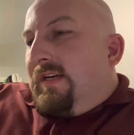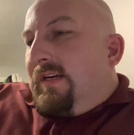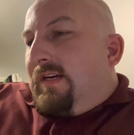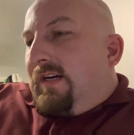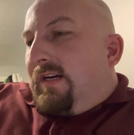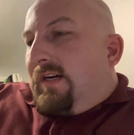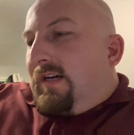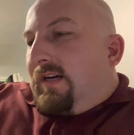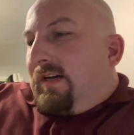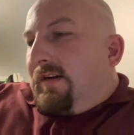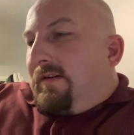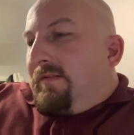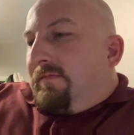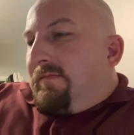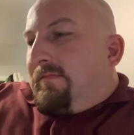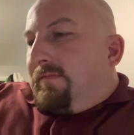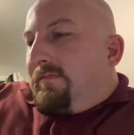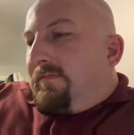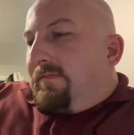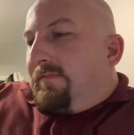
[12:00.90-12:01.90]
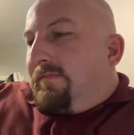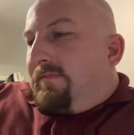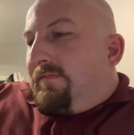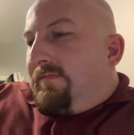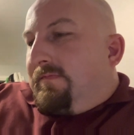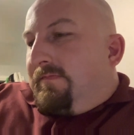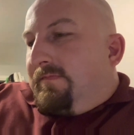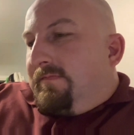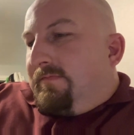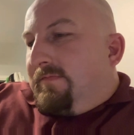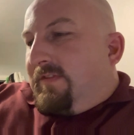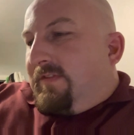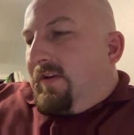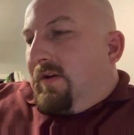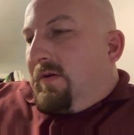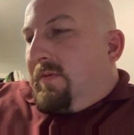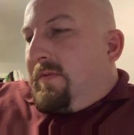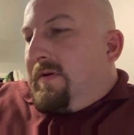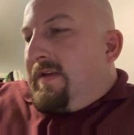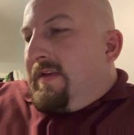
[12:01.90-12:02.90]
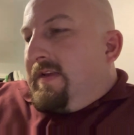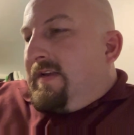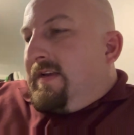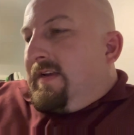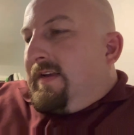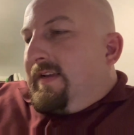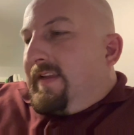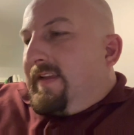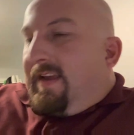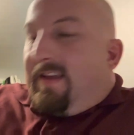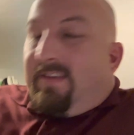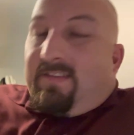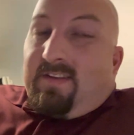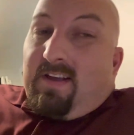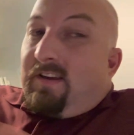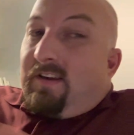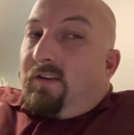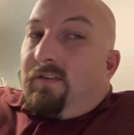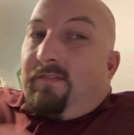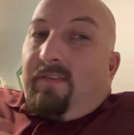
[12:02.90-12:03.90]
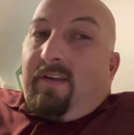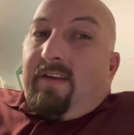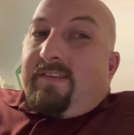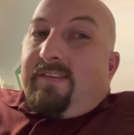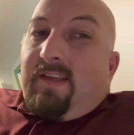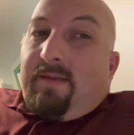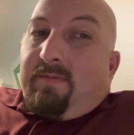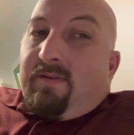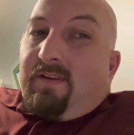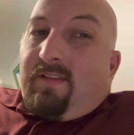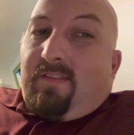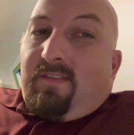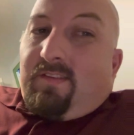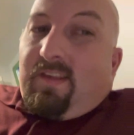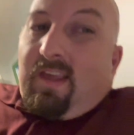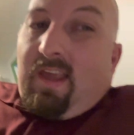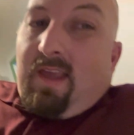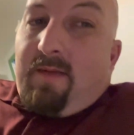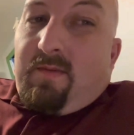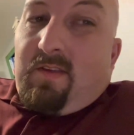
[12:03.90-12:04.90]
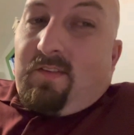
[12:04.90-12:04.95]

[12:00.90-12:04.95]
Um, so, yeah, he's not going to go very deep into this game.